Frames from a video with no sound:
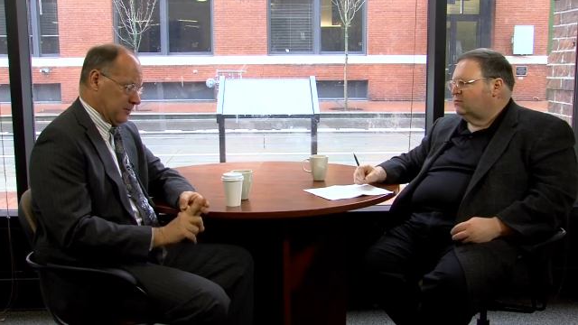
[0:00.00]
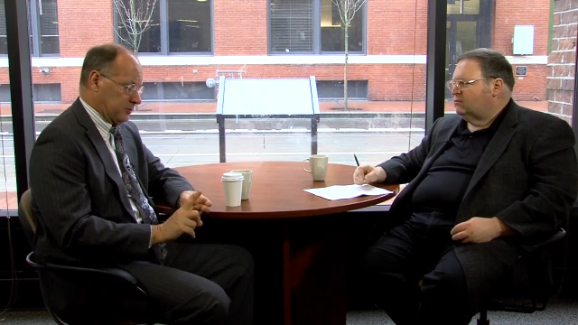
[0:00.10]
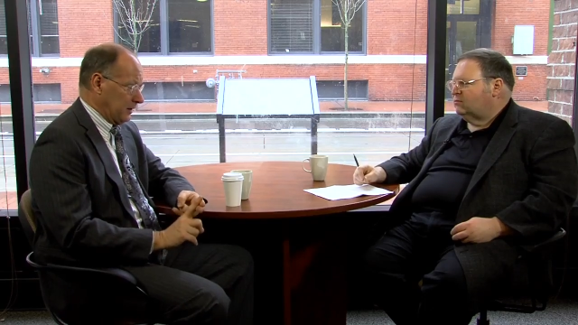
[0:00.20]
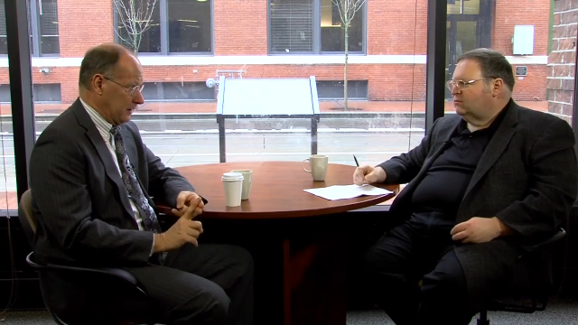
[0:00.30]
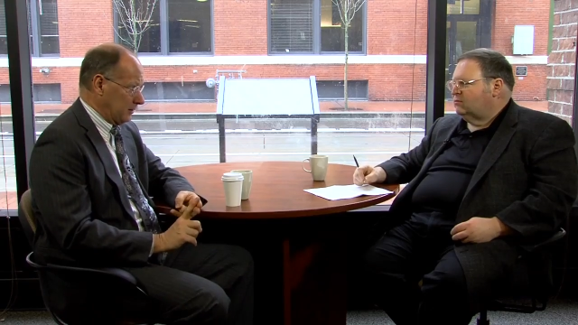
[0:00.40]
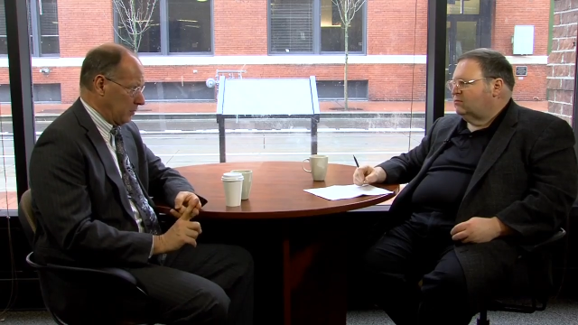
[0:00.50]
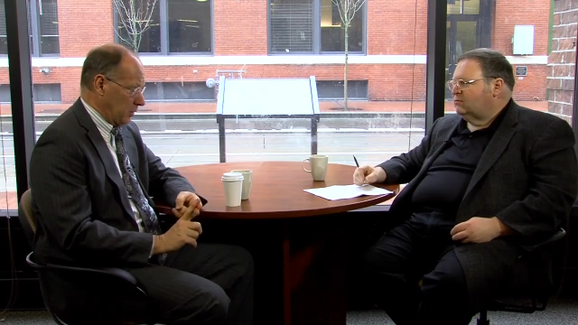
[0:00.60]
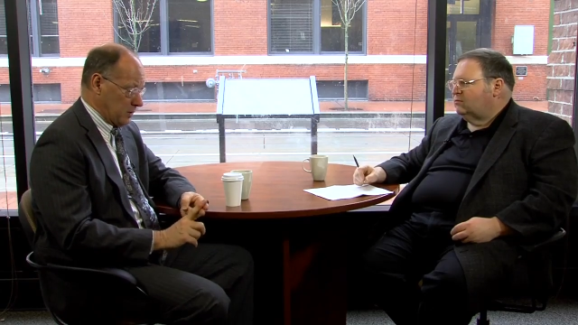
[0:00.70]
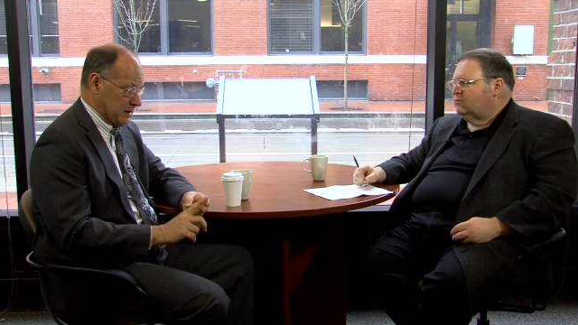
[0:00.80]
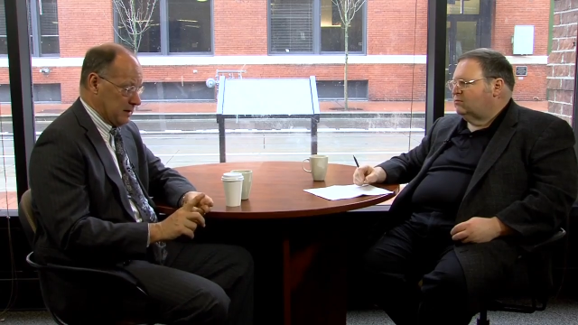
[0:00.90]
Speaker 1: So that's
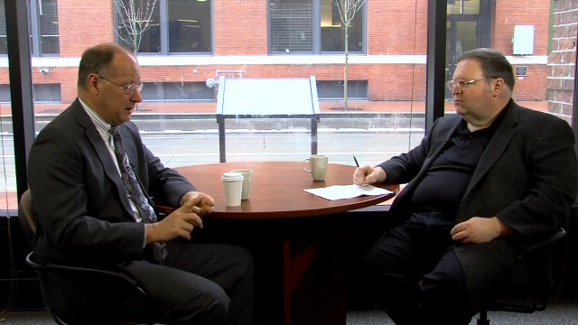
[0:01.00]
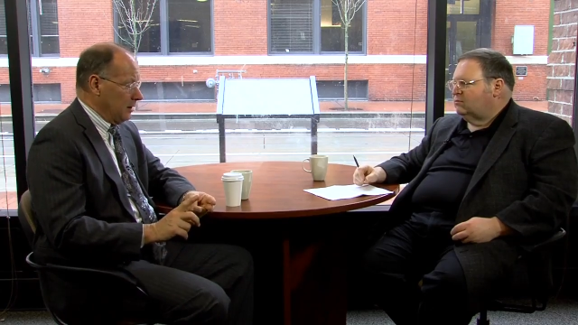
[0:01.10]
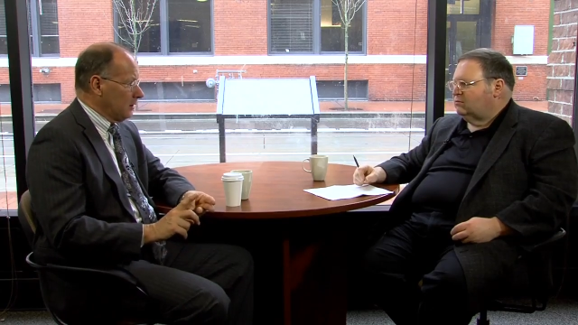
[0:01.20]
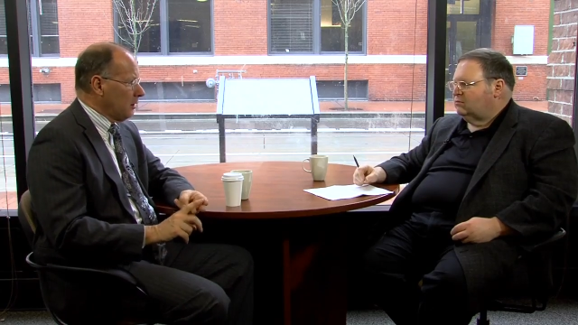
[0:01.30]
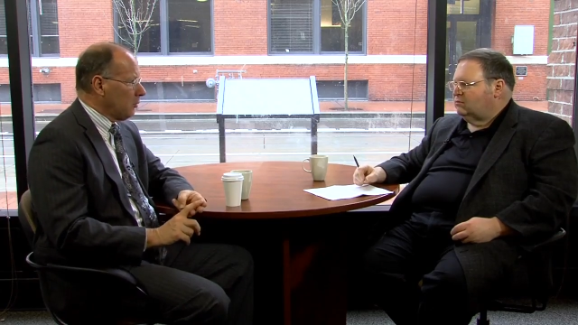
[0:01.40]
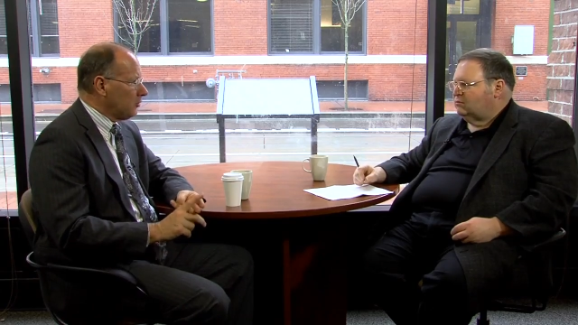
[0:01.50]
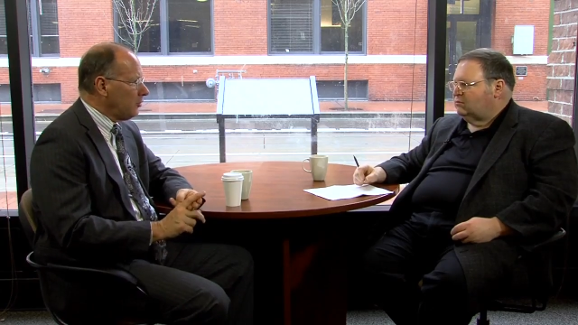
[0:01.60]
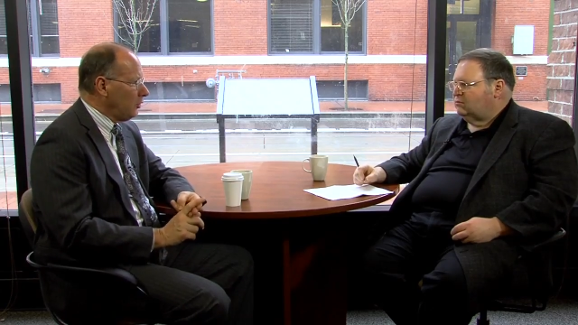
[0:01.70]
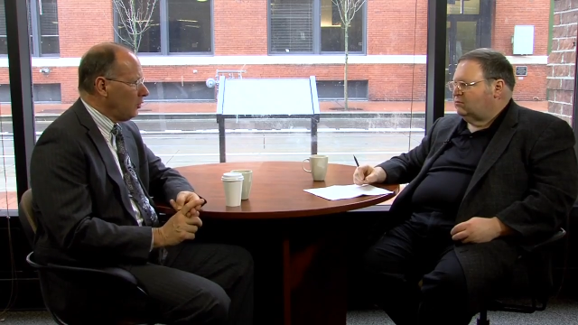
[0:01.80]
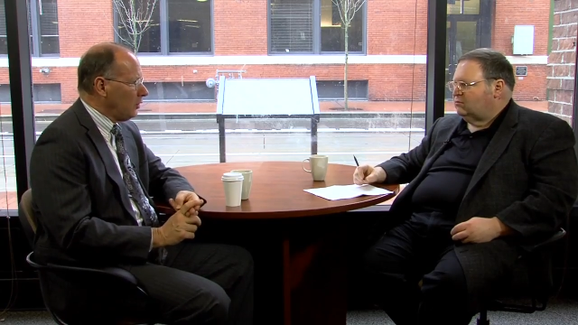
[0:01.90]
number one. Number
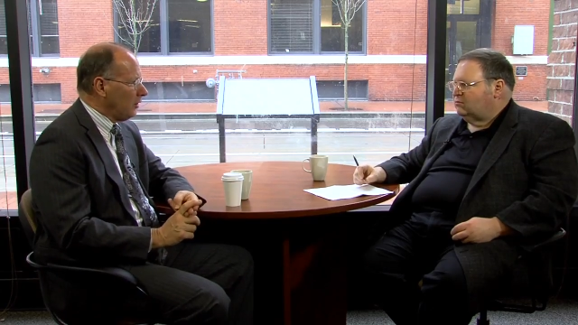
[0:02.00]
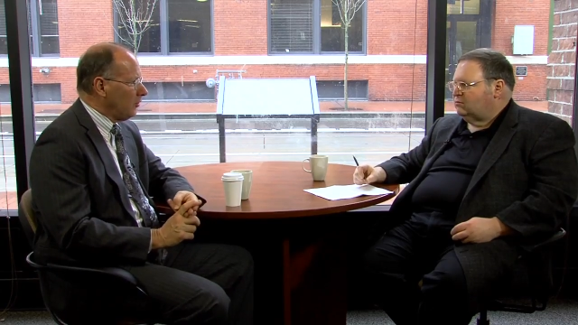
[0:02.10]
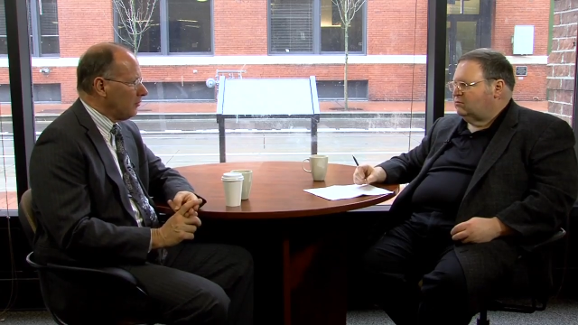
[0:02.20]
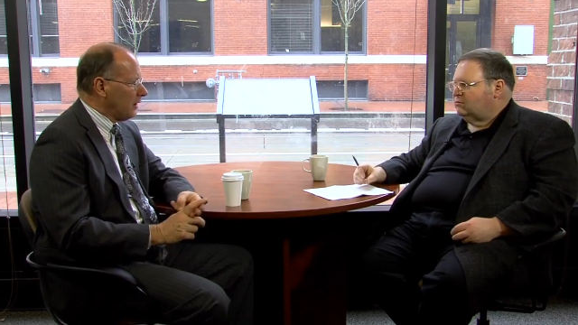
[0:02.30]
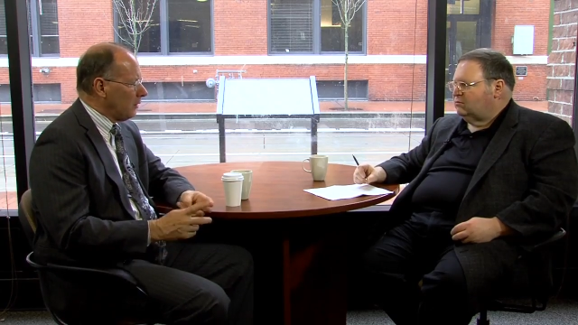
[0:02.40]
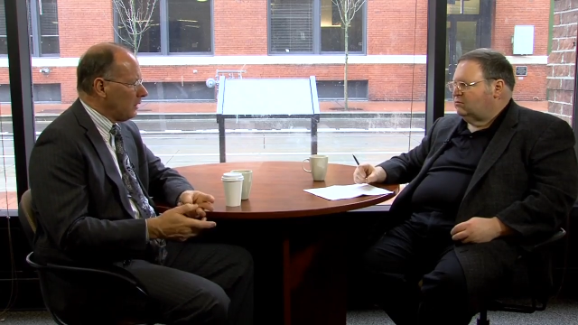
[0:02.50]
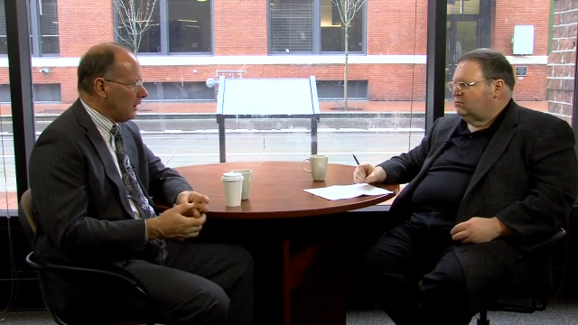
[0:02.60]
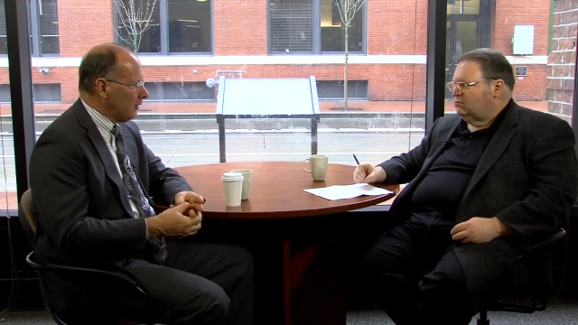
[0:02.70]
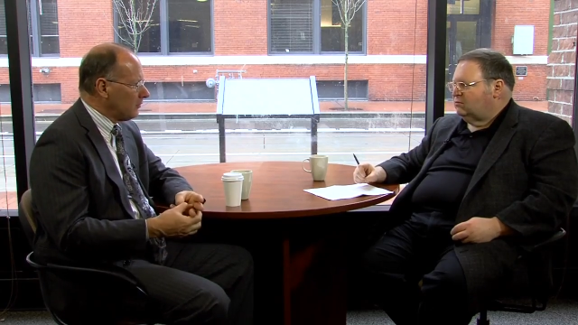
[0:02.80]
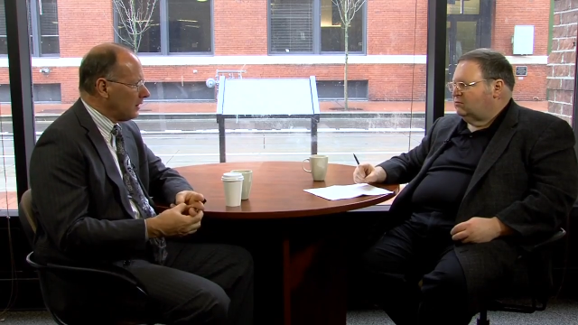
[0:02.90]
two is that we
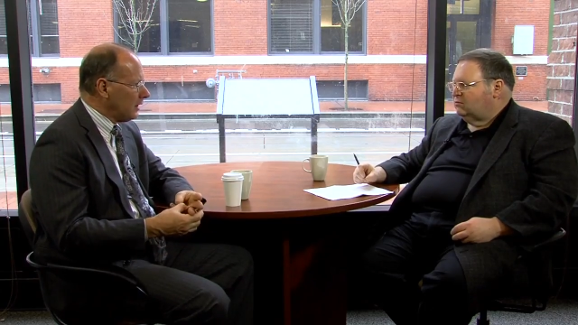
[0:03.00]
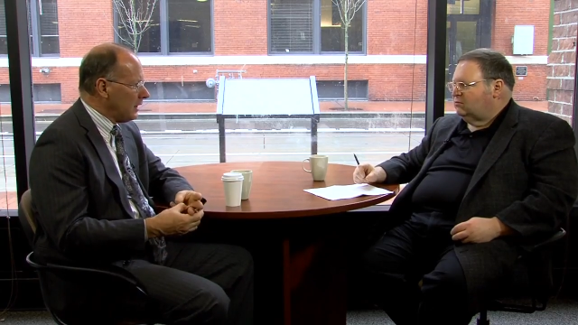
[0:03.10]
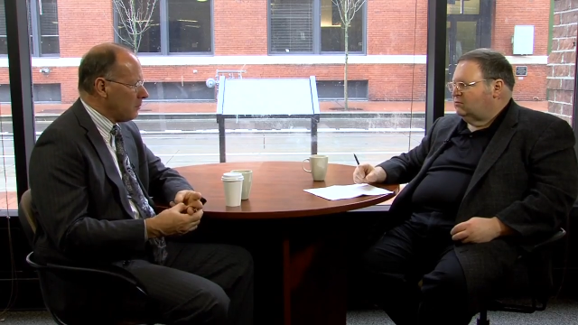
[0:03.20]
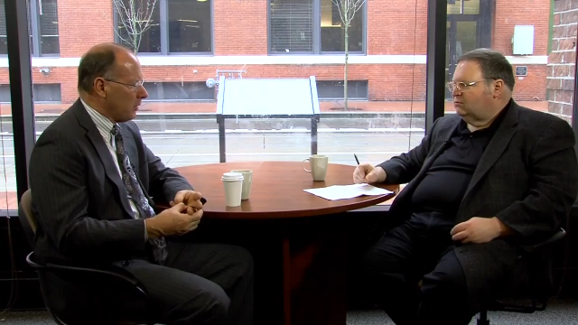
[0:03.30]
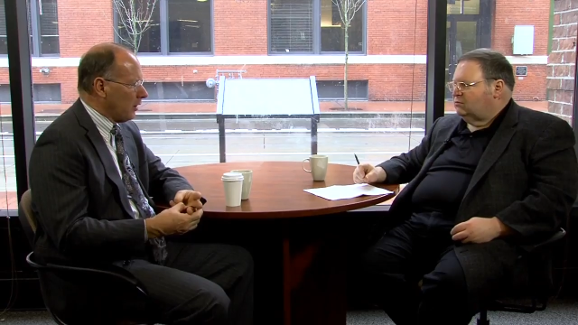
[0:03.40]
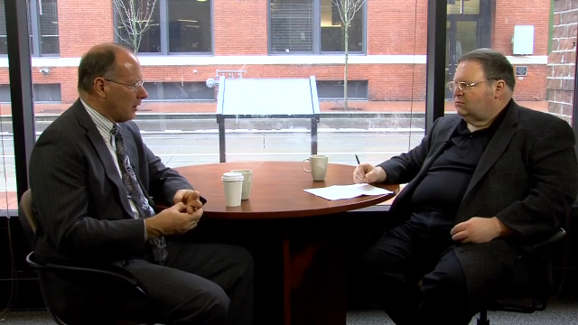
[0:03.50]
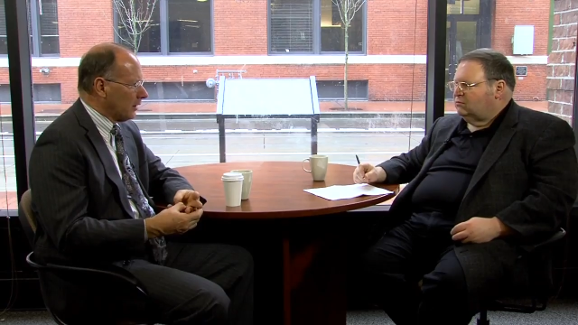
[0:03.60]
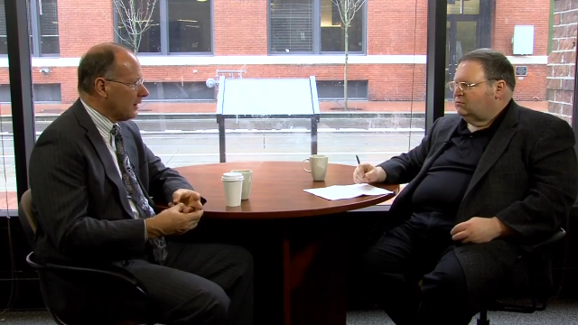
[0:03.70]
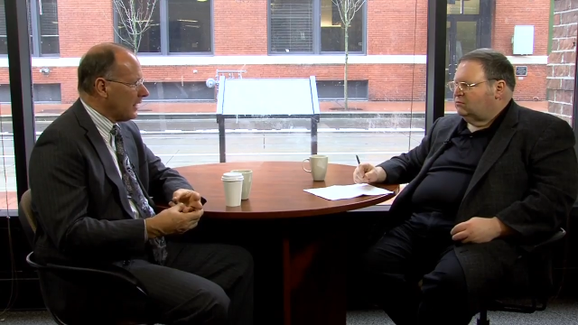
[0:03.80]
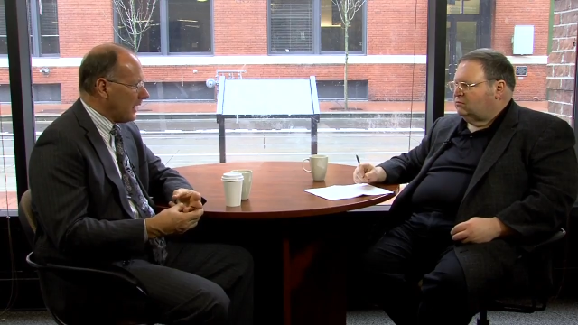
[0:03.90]
have to keep
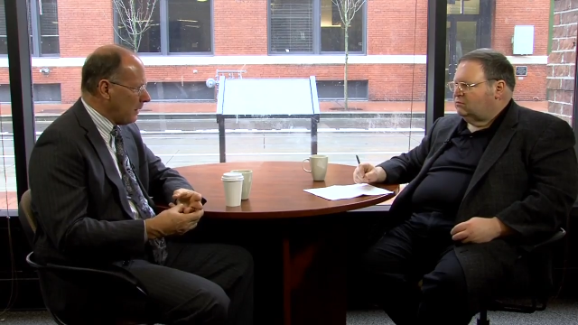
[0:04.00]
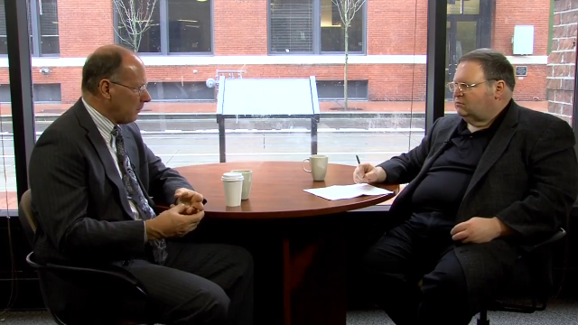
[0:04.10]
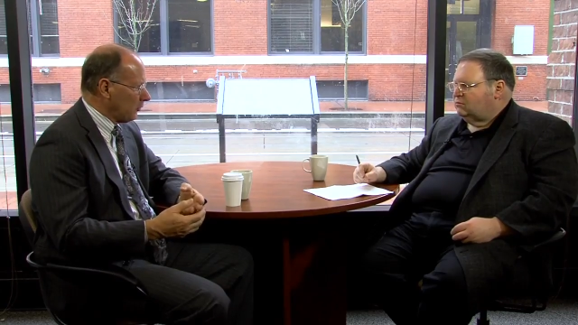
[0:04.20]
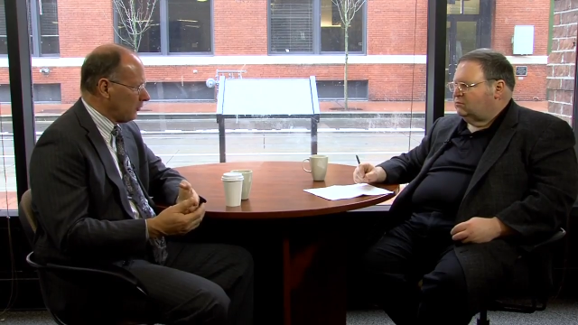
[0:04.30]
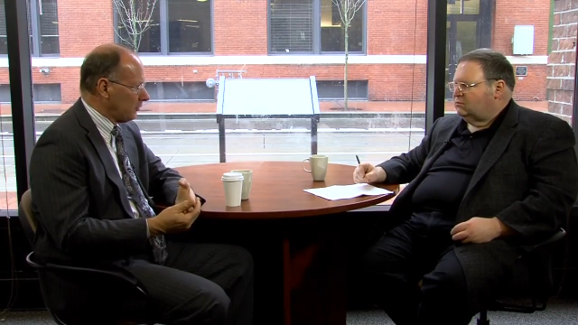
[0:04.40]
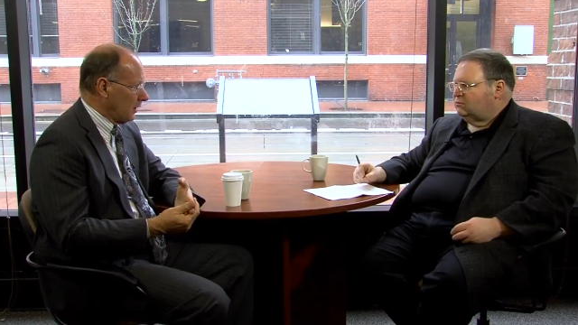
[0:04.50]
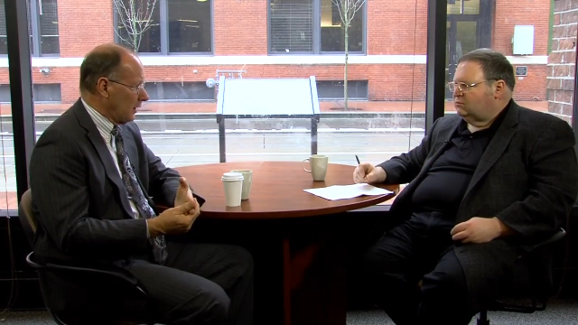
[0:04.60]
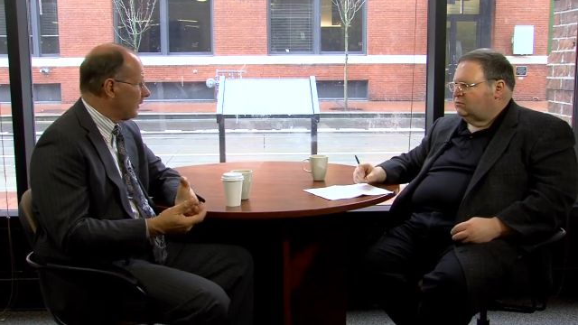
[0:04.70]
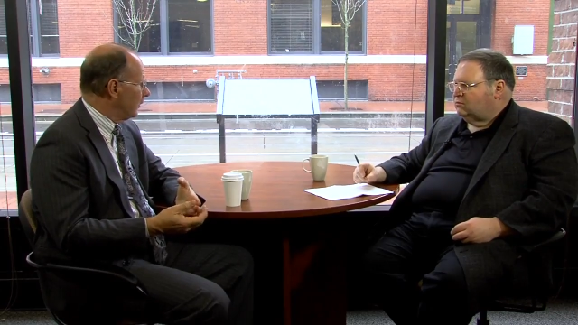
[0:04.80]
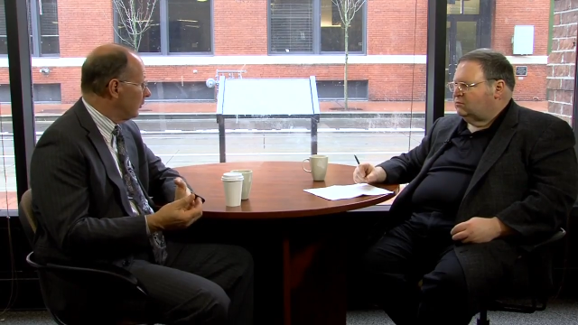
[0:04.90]
our capital stock,